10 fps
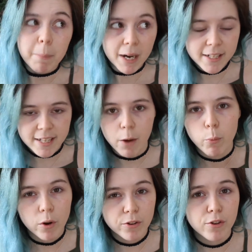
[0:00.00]
But I
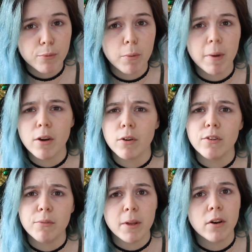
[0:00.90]
wanted to put my own
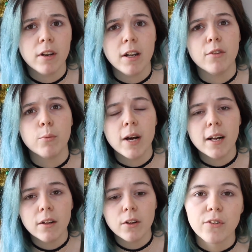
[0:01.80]
spin on it as
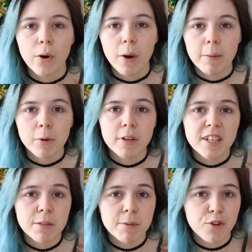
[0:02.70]
well, so I'm
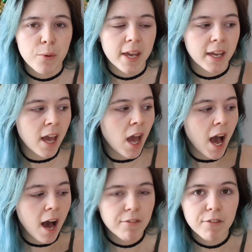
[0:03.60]
going to be doing
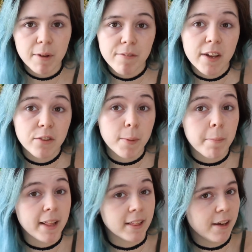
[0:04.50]
half of my face with
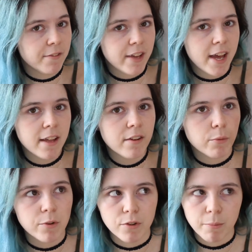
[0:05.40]
my left hand,
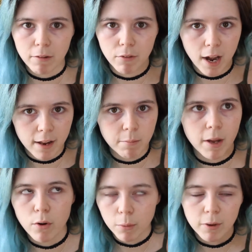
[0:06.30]
which is my
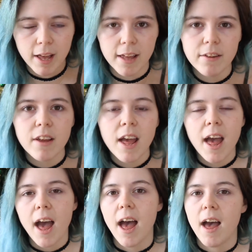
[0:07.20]
normal hand,
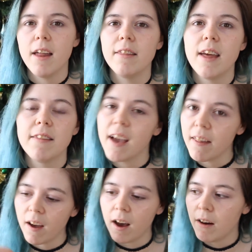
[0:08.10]
and then the
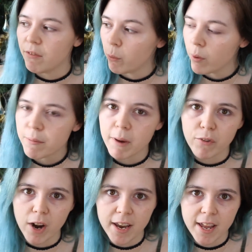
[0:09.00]
other half with my
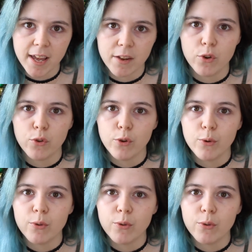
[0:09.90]
right hand to